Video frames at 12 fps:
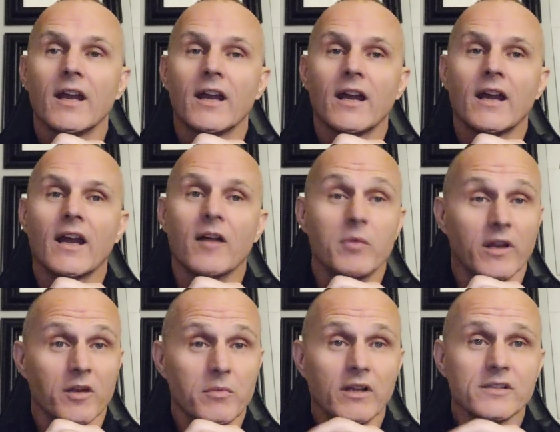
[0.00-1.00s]
I've been in the
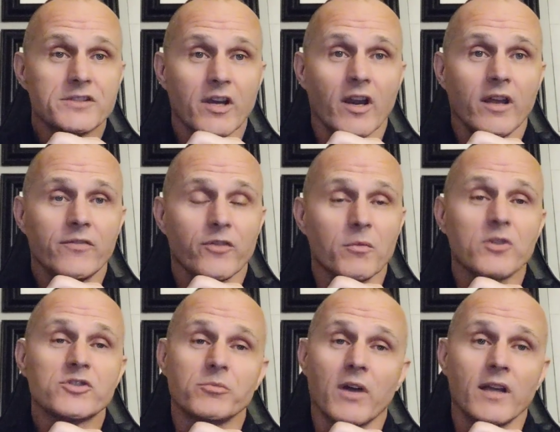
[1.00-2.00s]
military for most
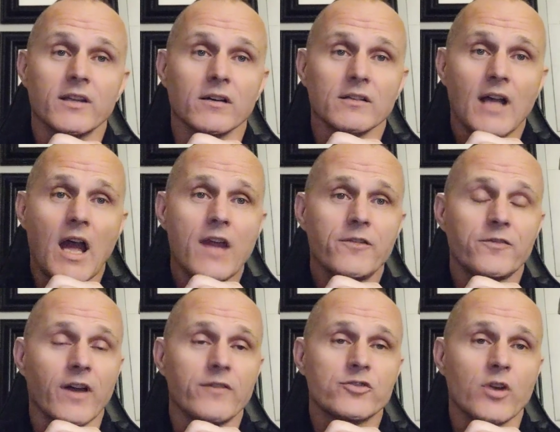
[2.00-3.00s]
of my adult life.
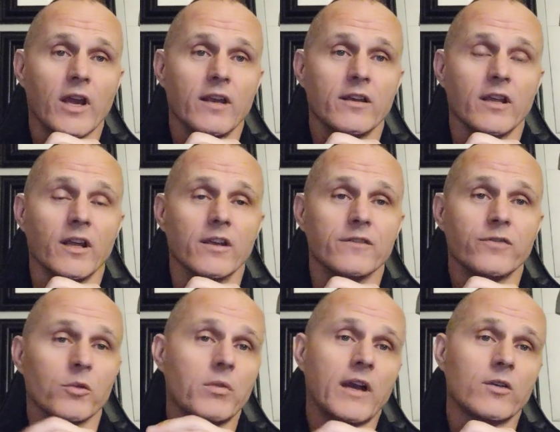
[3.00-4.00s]
I've trained in Fort
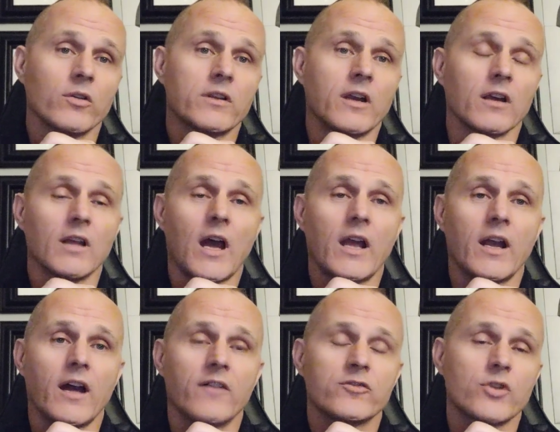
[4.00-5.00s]
Bragg, North Carolina.
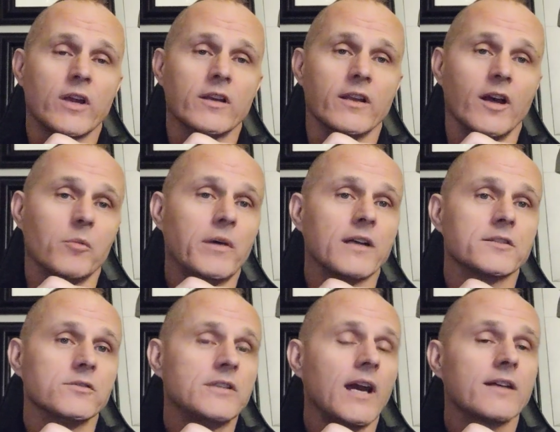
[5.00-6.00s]
I've trained in El Paso,
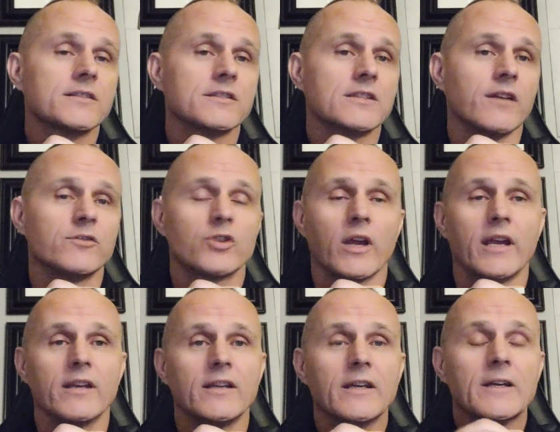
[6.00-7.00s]
Texas. I've
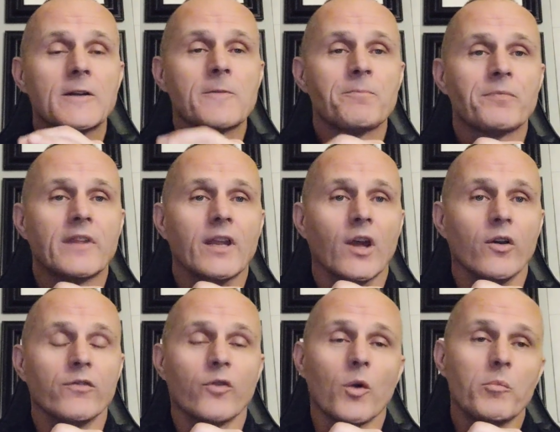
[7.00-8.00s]
trained, you know, in
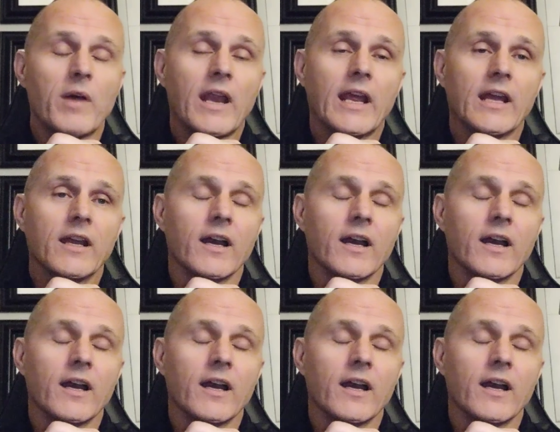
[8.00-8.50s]
Fort Benning.